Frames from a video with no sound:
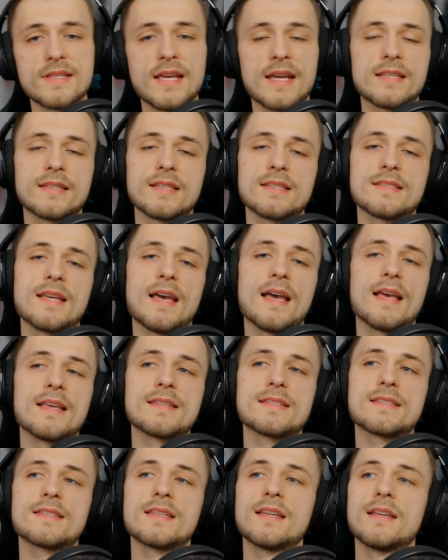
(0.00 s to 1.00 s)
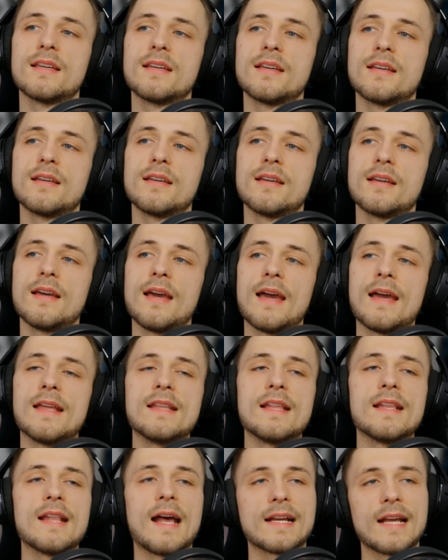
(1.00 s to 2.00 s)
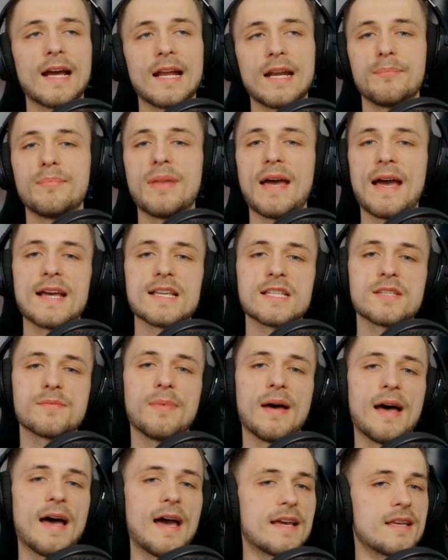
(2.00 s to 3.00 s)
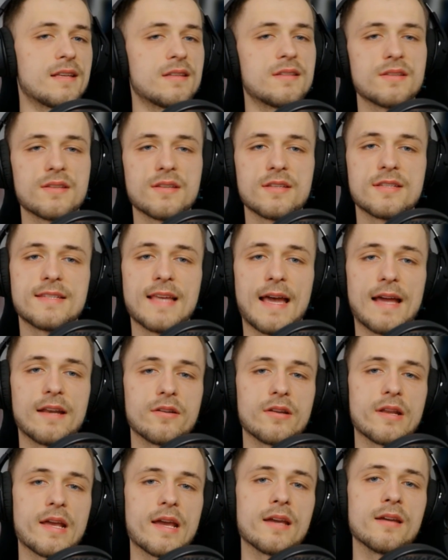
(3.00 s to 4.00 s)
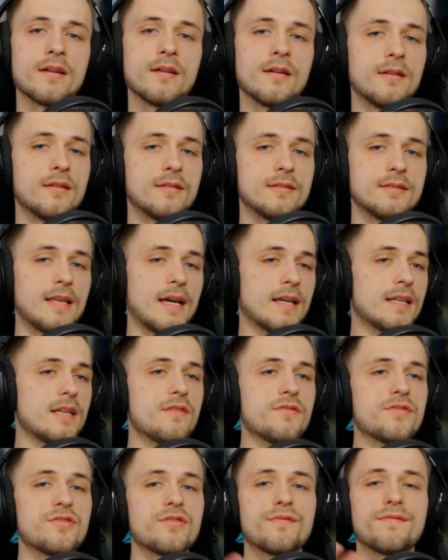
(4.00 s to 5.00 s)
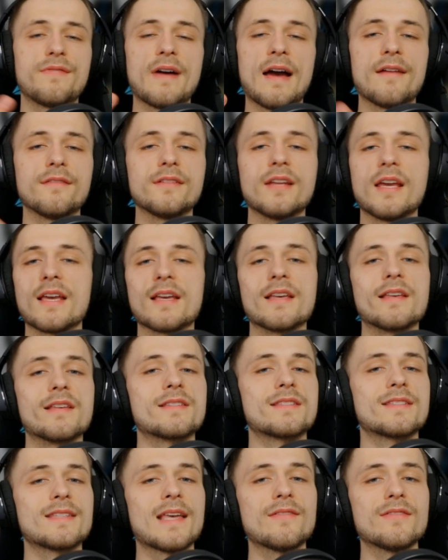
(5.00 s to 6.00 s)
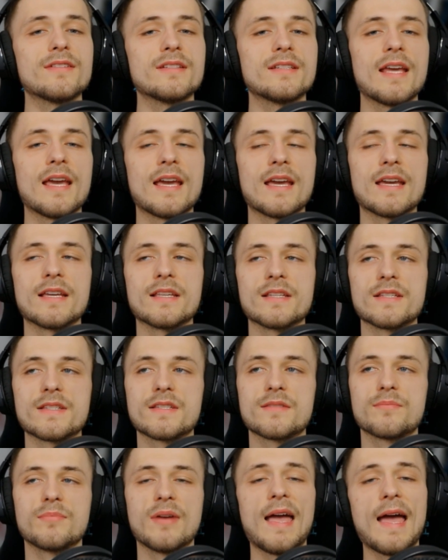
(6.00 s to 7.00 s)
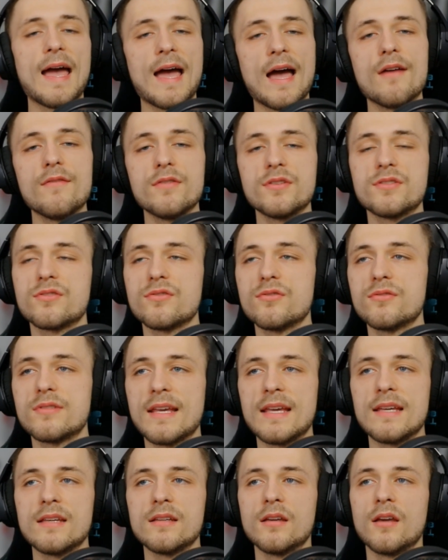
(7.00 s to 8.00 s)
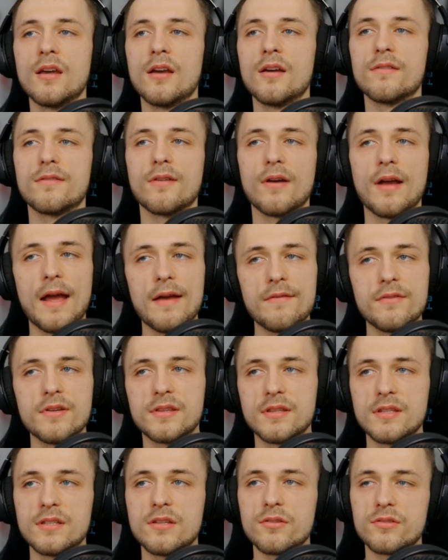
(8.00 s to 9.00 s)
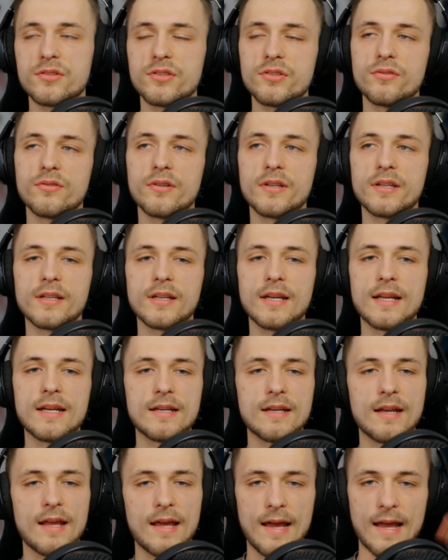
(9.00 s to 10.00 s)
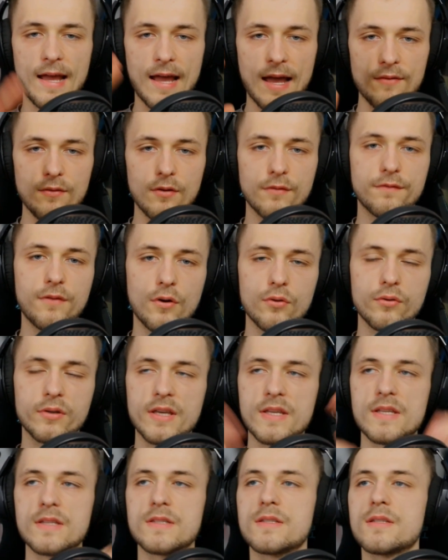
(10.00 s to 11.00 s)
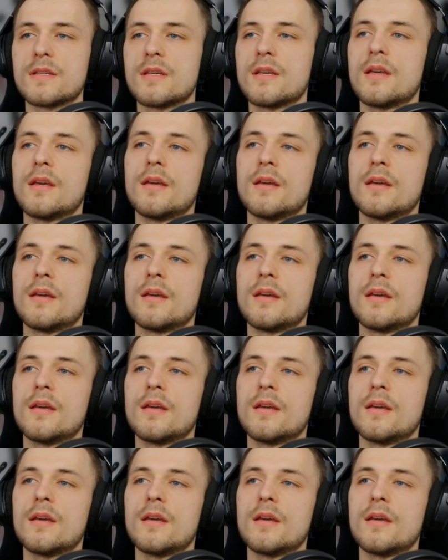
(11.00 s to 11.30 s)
take the test. And then I got to pass by Saturday. That gives you 5 days, 7 days. But have a due date for everything you're doing and have a focus.